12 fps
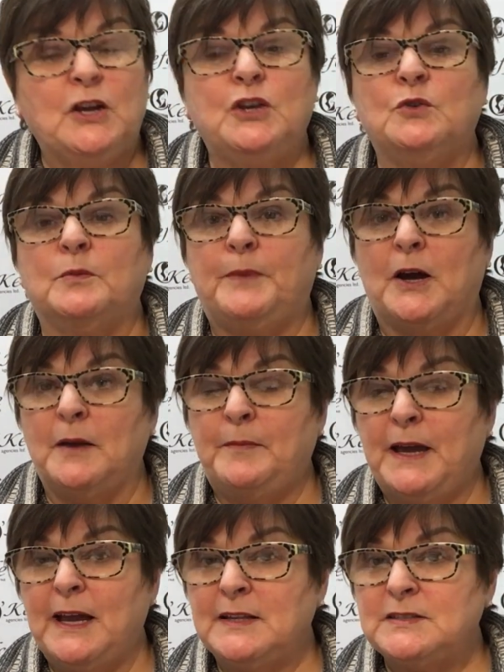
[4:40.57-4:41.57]
you'll
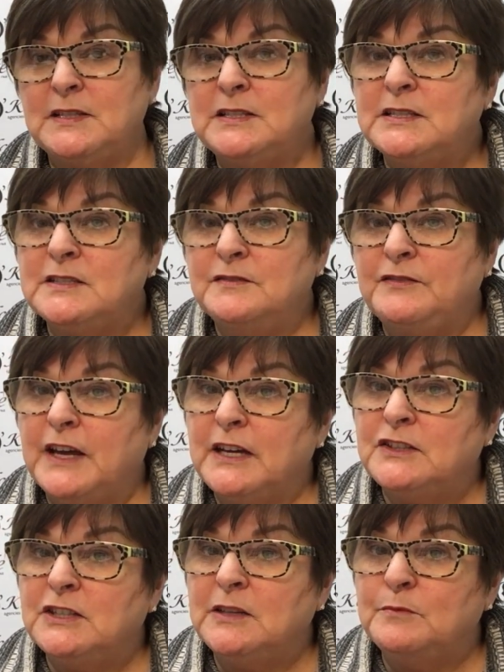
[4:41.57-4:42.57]
bypass the
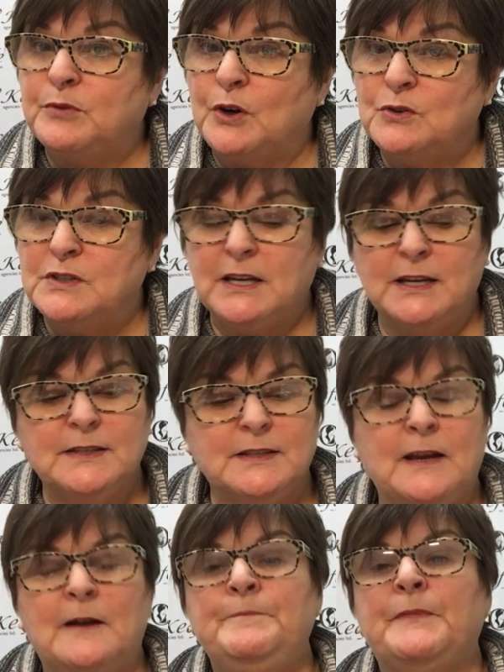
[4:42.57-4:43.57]
disinfecting process
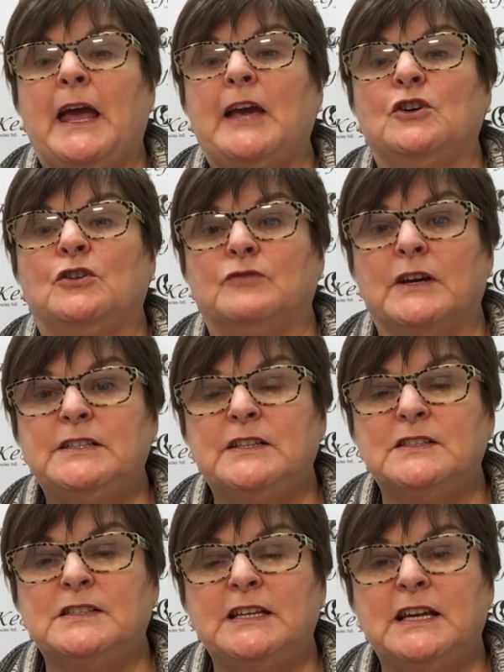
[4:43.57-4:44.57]
and go right to
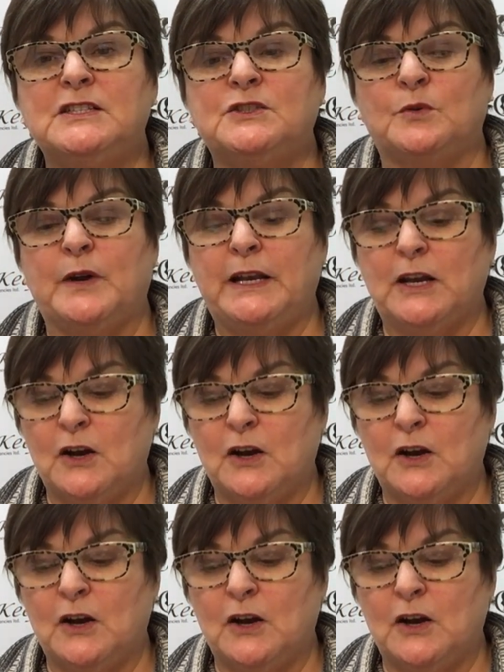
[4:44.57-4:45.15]
the CS20.